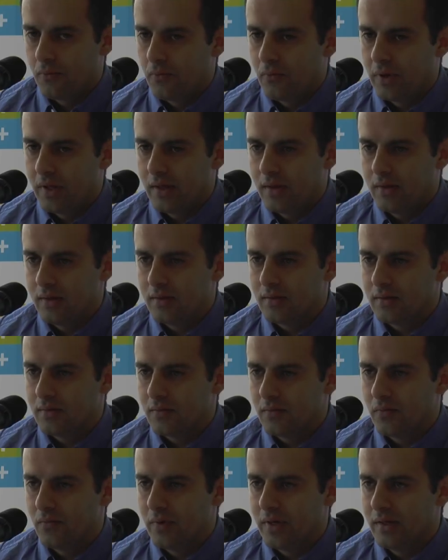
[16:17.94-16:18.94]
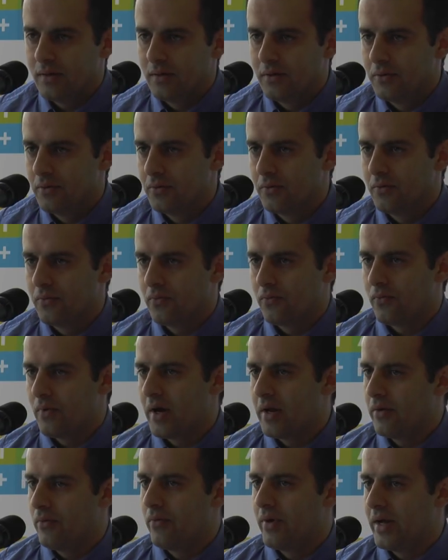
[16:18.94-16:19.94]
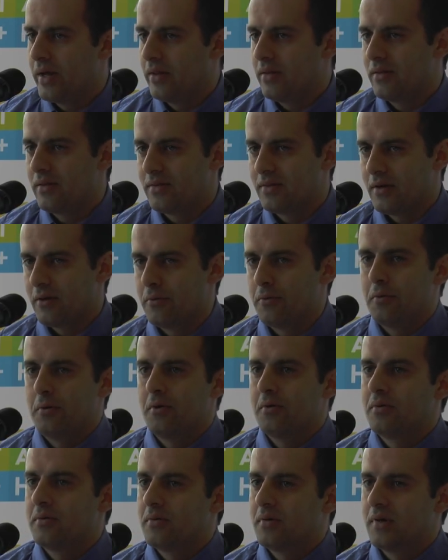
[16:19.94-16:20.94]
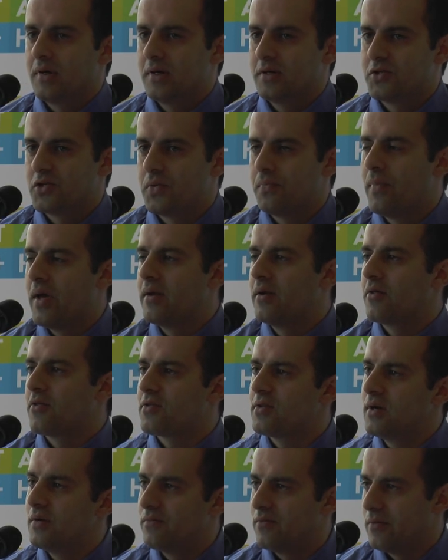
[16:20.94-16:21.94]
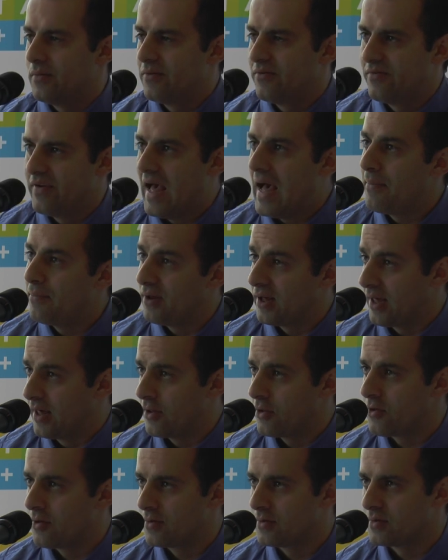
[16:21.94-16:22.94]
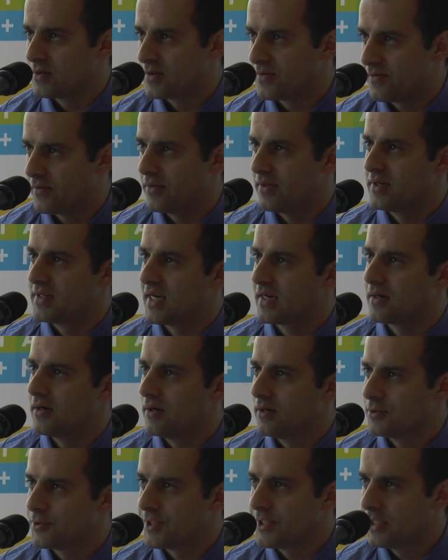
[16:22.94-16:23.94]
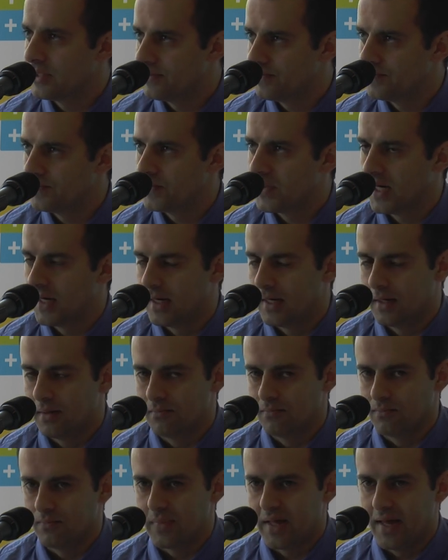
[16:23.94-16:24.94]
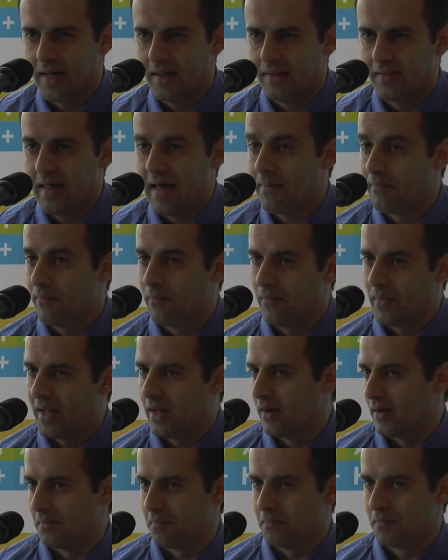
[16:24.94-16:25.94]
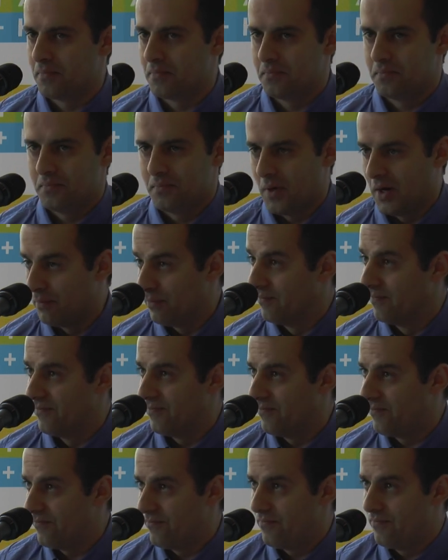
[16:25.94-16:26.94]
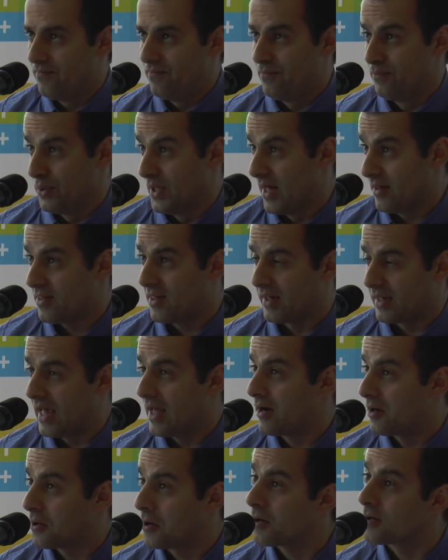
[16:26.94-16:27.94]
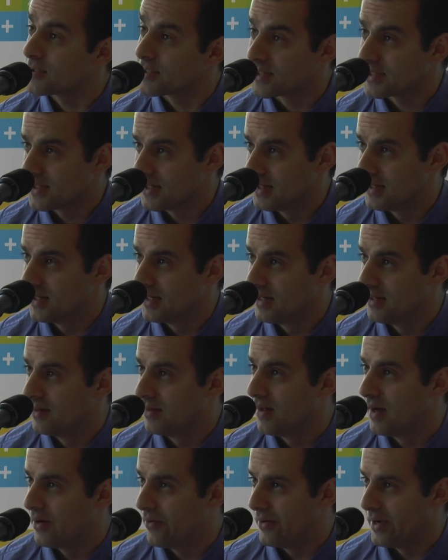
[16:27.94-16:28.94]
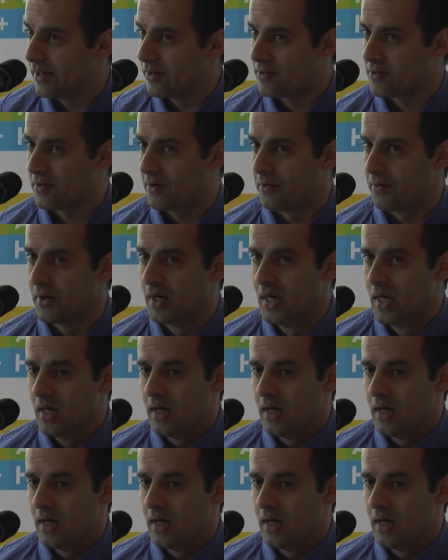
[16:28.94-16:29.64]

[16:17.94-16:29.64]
we knew right away that there were a tremendous number of applications for the technology, and that made it a blessing and a curse in a lot of ways. So,